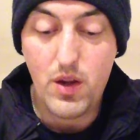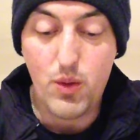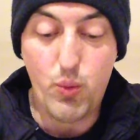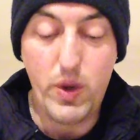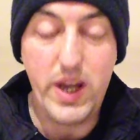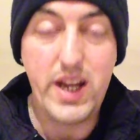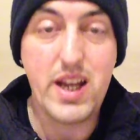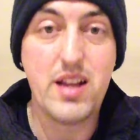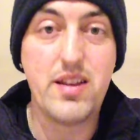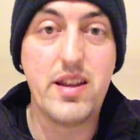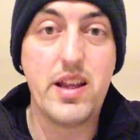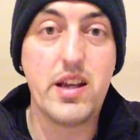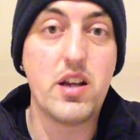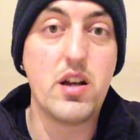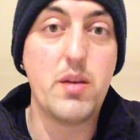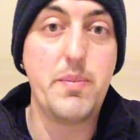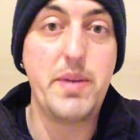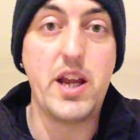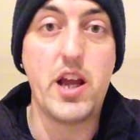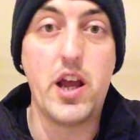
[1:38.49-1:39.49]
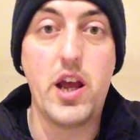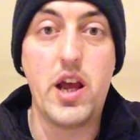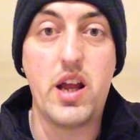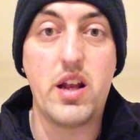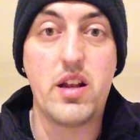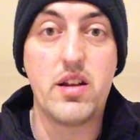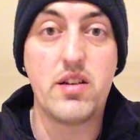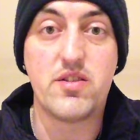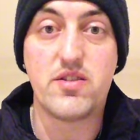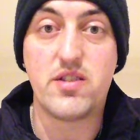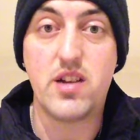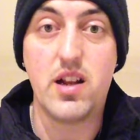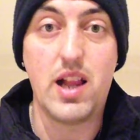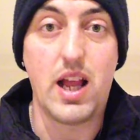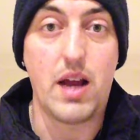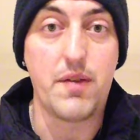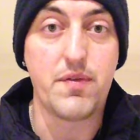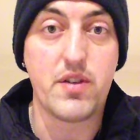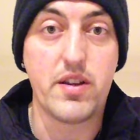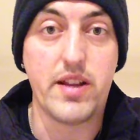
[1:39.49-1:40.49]
Wigan, they're going to be hurting
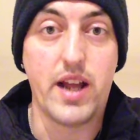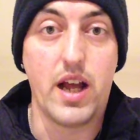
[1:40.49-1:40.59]
still after